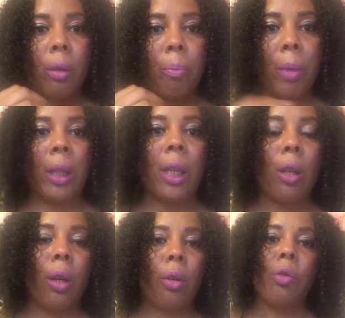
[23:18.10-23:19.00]
money
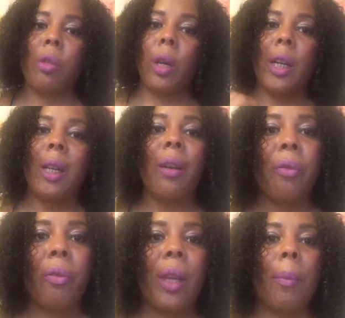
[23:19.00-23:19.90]
goals, I
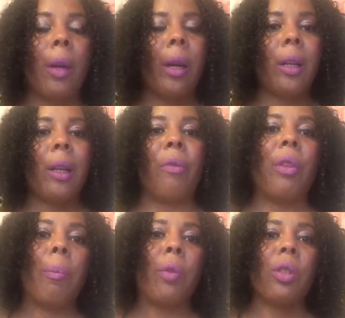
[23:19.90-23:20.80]
love them. I love
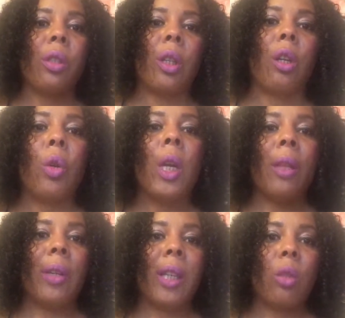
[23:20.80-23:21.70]
them because I know
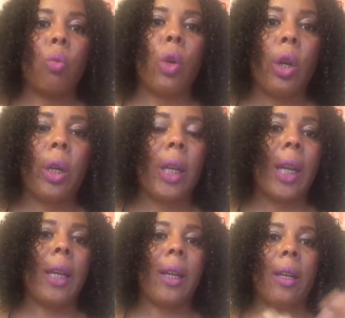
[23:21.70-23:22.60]
that it's
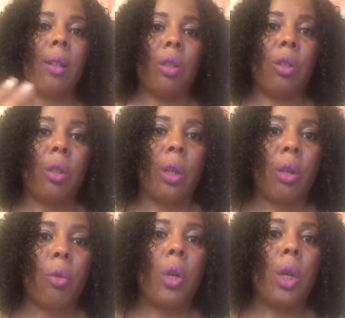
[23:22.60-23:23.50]
working. And you
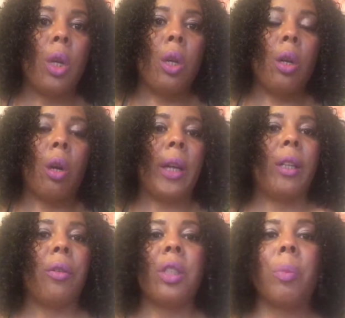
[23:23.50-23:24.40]
know, I
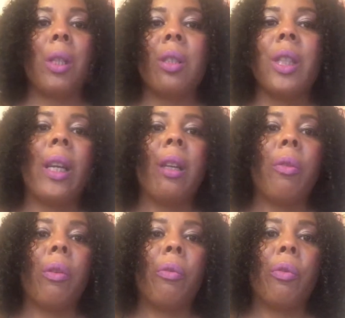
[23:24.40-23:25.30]
don't expect to get
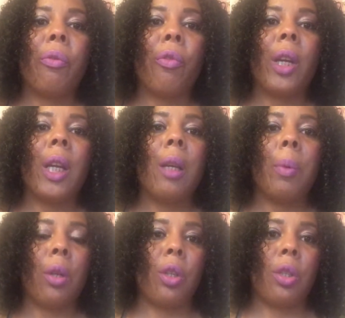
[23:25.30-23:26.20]
anything for free,
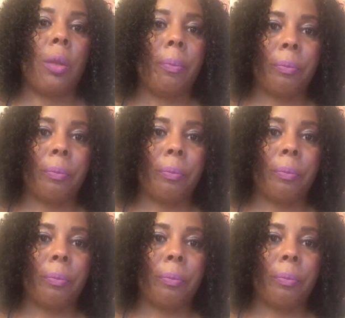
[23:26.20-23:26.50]
because